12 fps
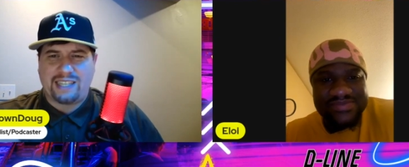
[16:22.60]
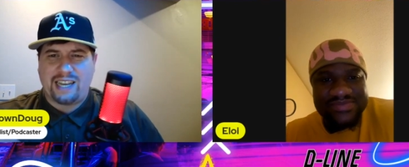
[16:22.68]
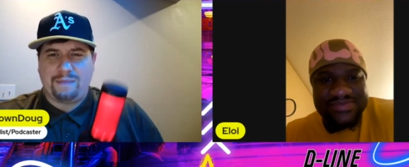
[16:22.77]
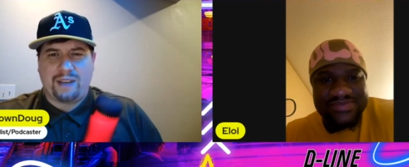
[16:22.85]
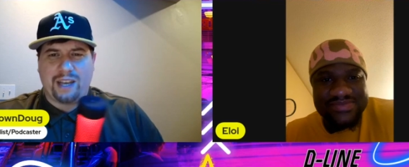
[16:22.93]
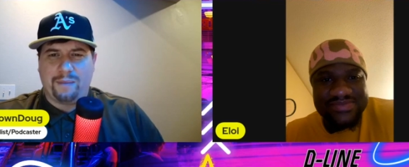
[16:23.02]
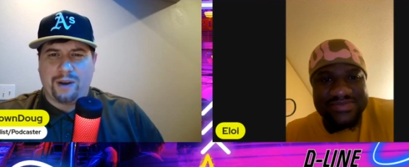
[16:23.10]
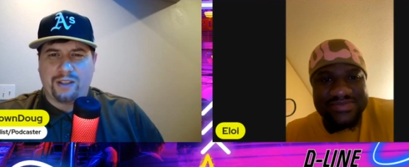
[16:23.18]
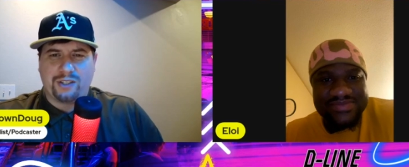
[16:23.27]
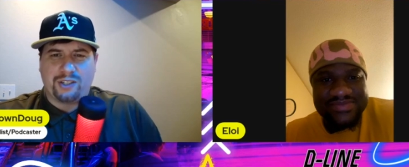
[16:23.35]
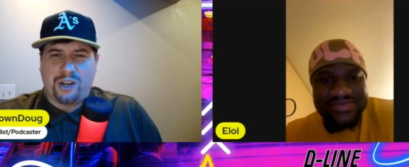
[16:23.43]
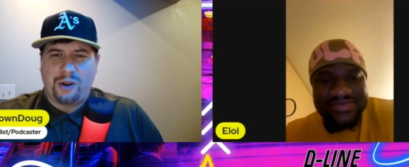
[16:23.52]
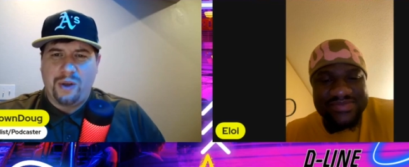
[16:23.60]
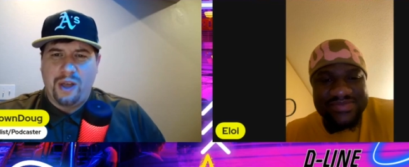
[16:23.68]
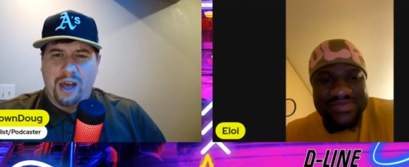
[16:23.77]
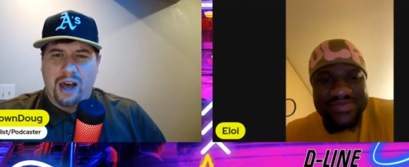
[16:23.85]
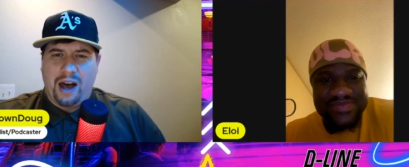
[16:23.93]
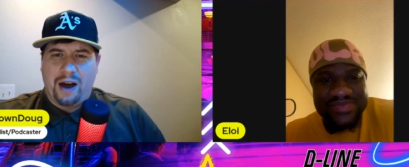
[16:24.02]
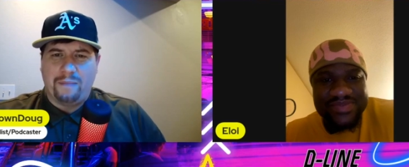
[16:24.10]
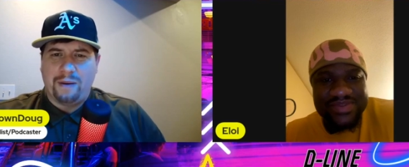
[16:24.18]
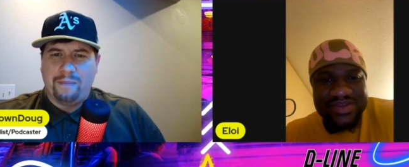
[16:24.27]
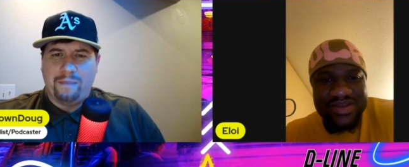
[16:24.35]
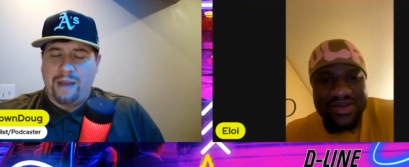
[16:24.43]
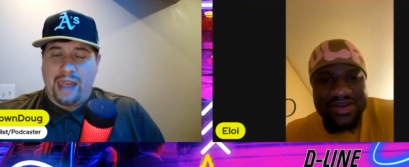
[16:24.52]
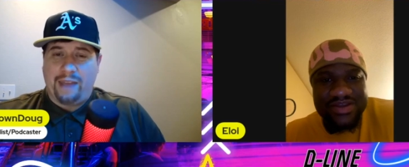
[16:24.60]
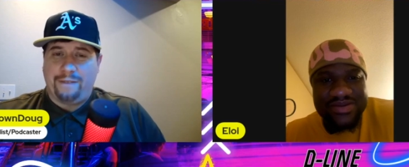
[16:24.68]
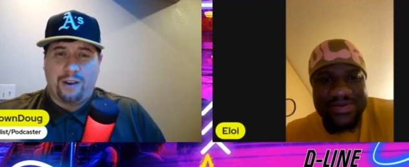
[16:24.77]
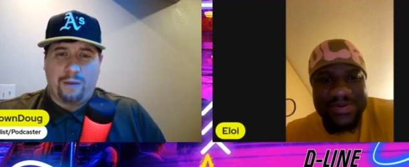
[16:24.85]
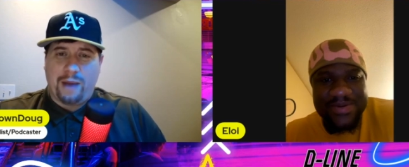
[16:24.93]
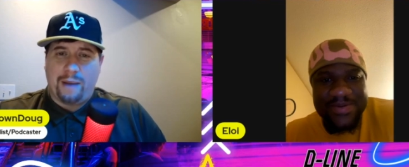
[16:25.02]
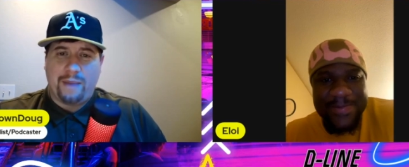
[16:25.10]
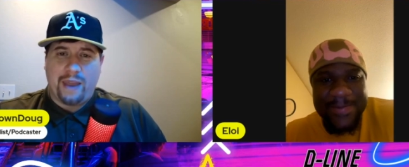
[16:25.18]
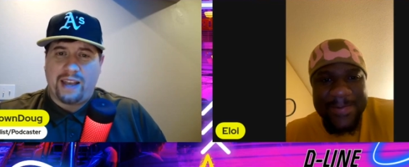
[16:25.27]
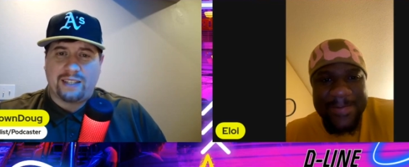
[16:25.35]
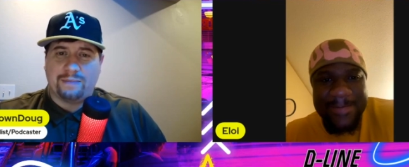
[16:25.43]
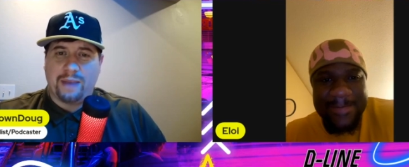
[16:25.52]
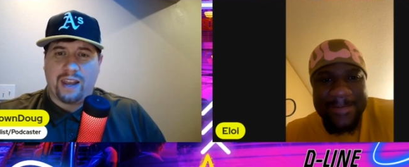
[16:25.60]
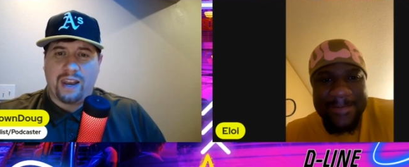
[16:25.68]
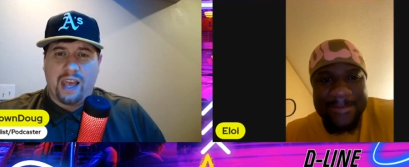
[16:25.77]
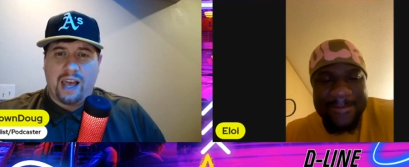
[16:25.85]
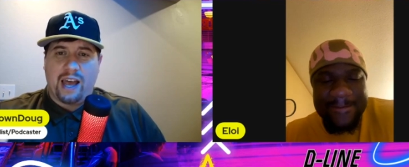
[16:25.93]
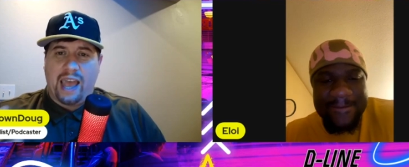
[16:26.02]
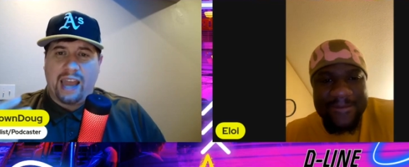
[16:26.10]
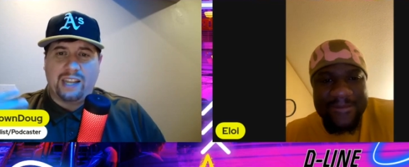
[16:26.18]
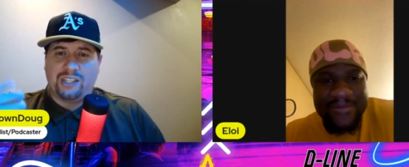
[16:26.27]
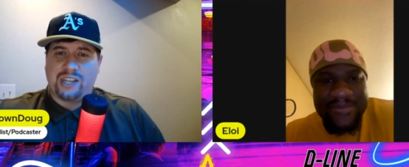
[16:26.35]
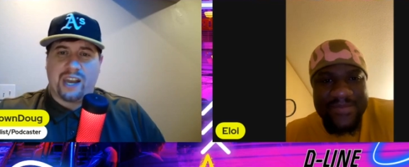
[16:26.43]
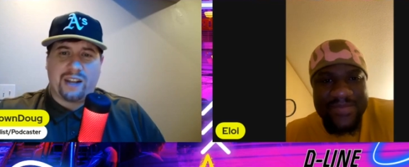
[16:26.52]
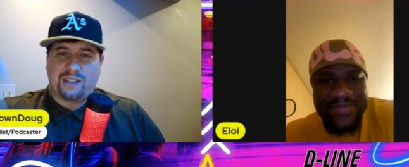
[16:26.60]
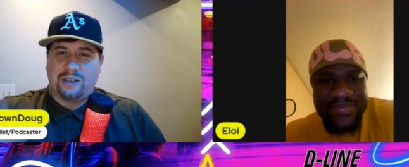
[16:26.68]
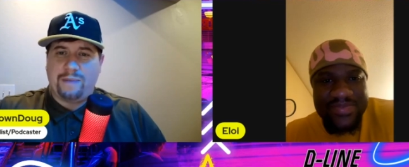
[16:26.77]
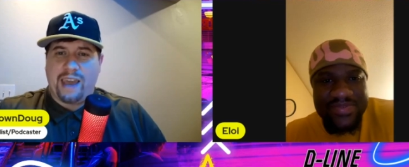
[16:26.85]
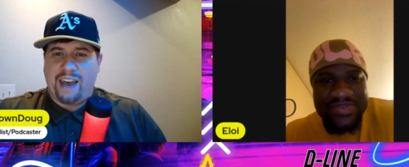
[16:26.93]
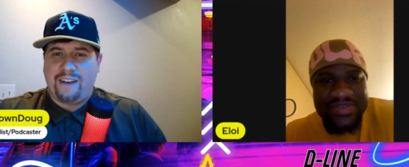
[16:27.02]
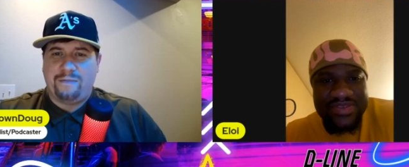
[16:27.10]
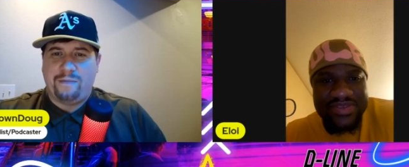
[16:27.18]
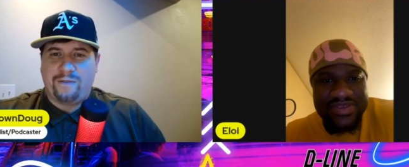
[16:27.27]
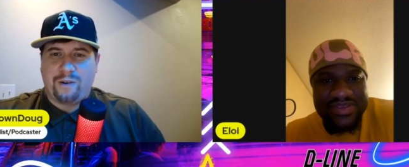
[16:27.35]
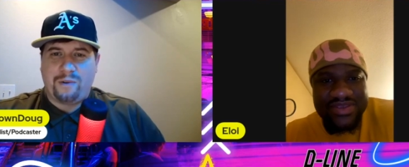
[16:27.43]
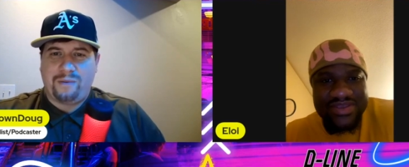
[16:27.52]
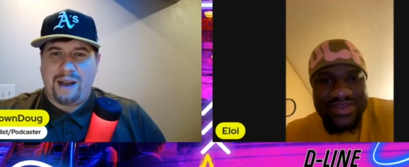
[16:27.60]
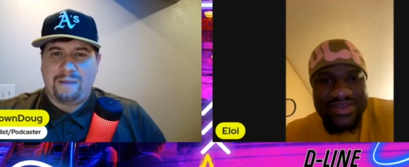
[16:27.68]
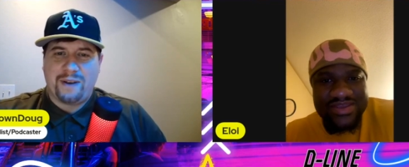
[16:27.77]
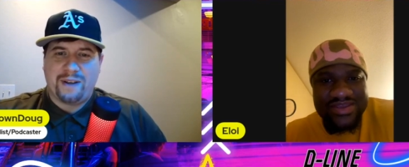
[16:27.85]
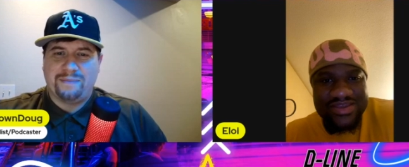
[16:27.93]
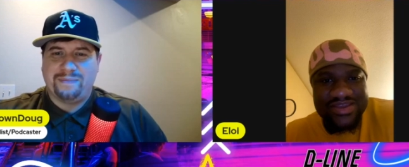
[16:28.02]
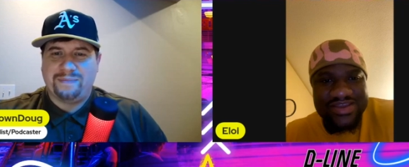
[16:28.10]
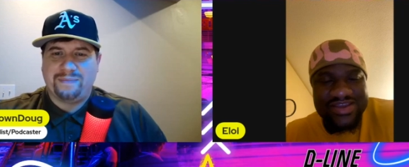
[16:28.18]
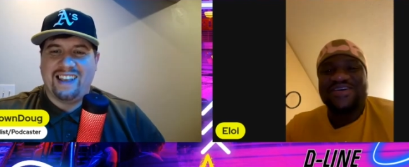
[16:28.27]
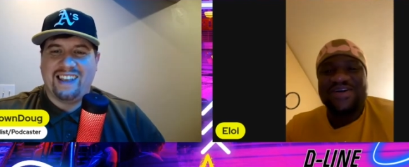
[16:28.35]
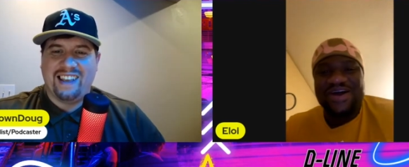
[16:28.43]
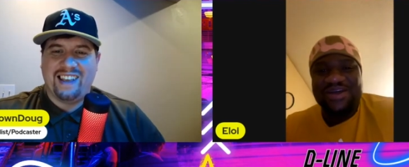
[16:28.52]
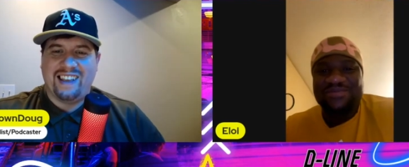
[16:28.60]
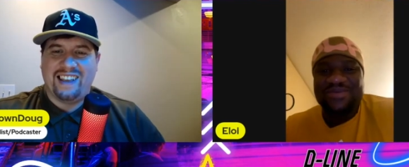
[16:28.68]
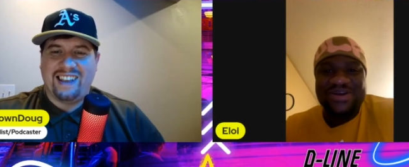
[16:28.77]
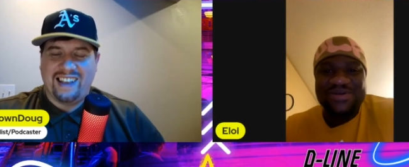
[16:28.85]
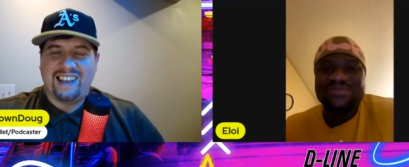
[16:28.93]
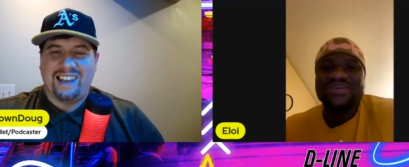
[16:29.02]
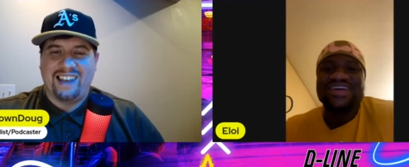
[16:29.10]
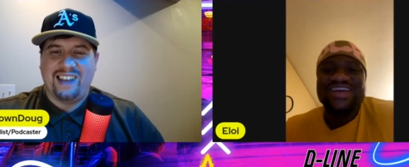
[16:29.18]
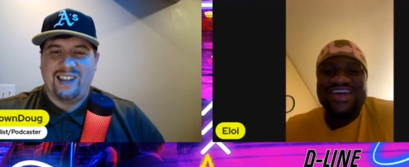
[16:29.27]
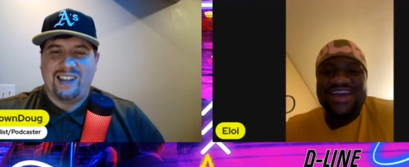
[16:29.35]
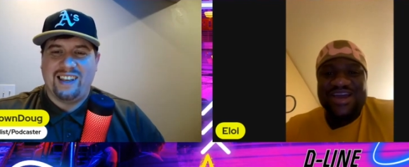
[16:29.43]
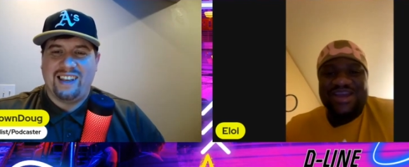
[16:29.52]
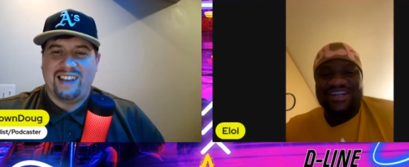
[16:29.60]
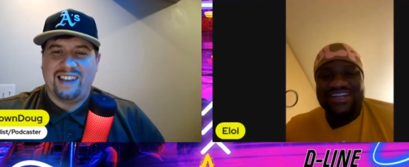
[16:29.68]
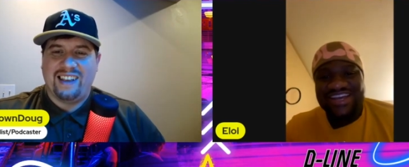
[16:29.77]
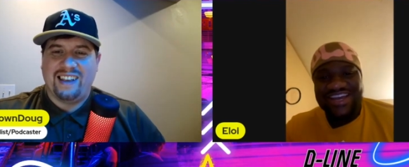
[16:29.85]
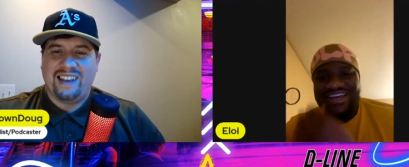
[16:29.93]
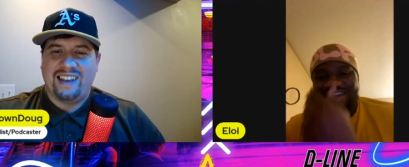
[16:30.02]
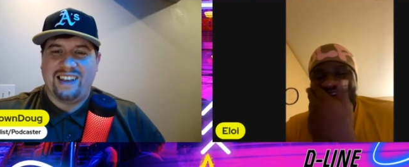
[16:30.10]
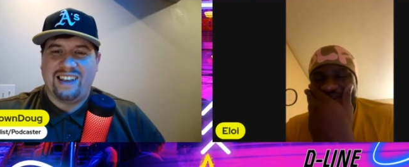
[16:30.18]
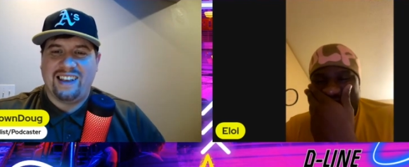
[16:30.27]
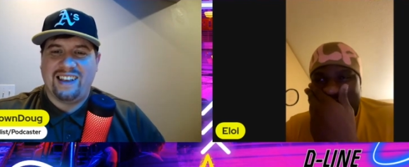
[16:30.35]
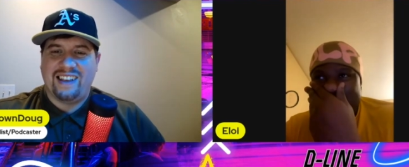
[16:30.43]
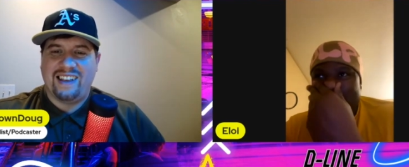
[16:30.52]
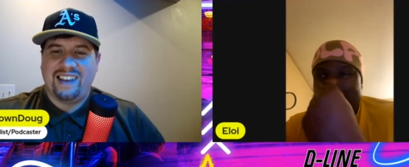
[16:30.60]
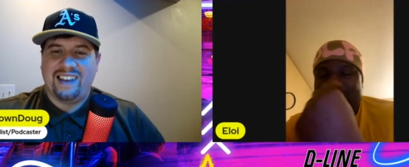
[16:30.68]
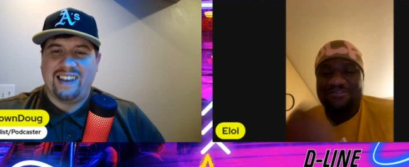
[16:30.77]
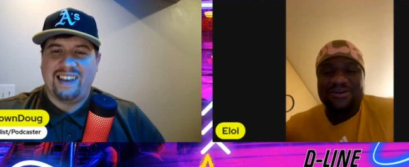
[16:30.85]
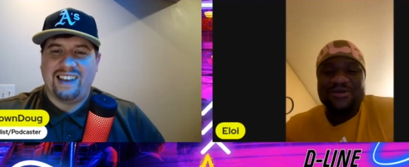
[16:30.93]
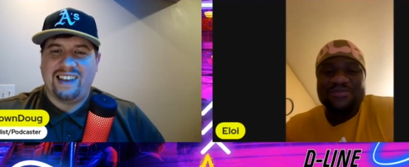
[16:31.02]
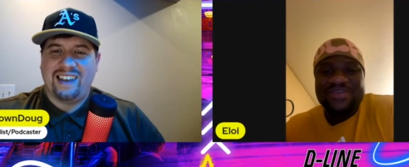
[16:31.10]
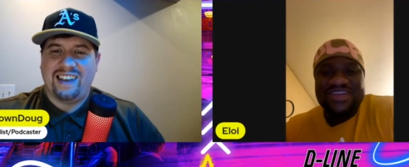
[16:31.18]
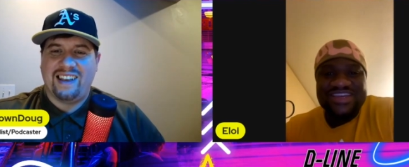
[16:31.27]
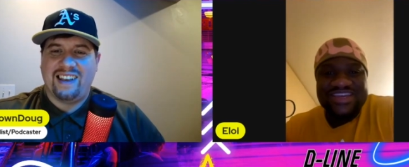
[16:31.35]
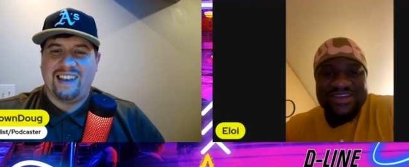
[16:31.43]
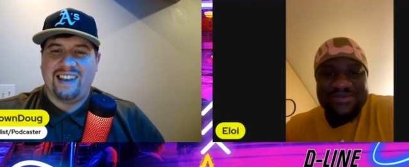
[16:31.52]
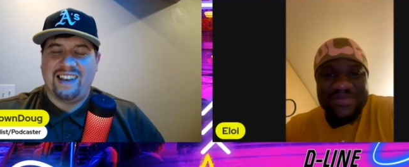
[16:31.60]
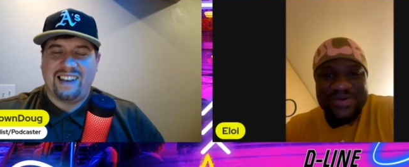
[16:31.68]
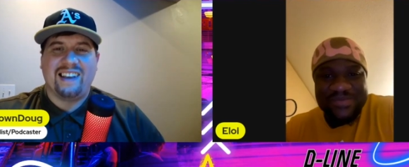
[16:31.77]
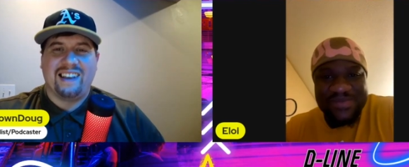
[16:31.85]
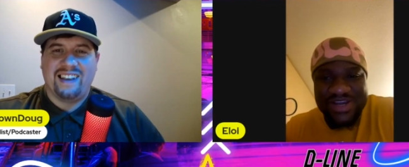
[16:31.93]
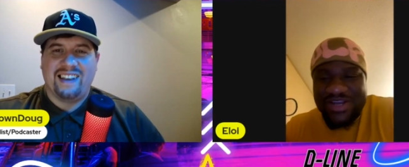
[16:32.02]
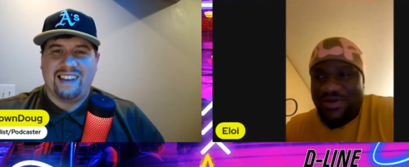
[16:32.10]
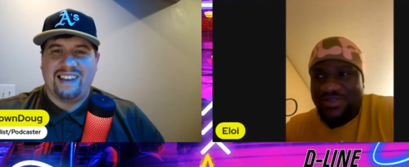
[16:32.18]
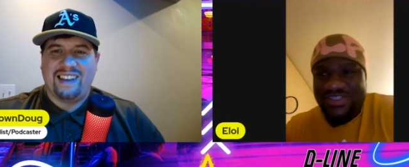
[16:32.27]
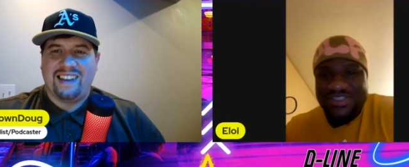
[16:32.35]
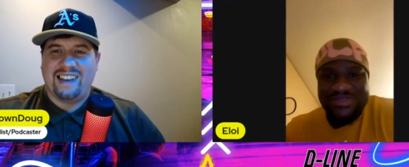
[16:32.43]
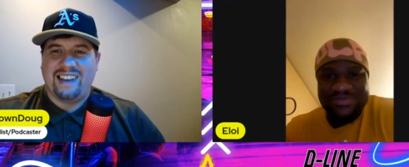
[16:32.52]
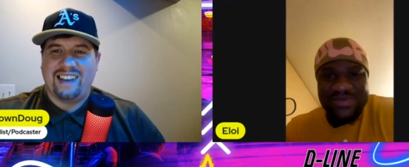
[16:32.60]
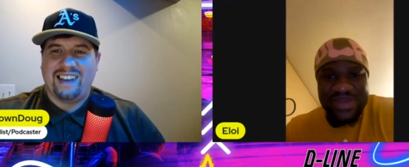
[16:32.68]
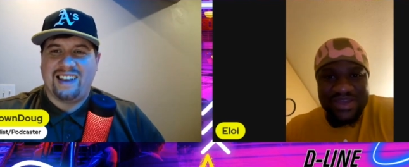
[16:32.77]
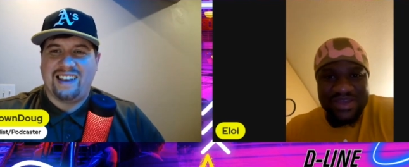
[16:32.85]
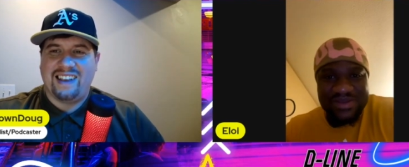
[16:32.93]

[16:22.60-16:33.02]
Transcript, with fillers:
Speaker 1: time you come on the show. Uh, but if you don't mind me asking, man, uh, any shout outs you may have before we wrap up?
Speaker 2: Uh, hi, mom. Hi, dad. You know, my family, my, my coaches back,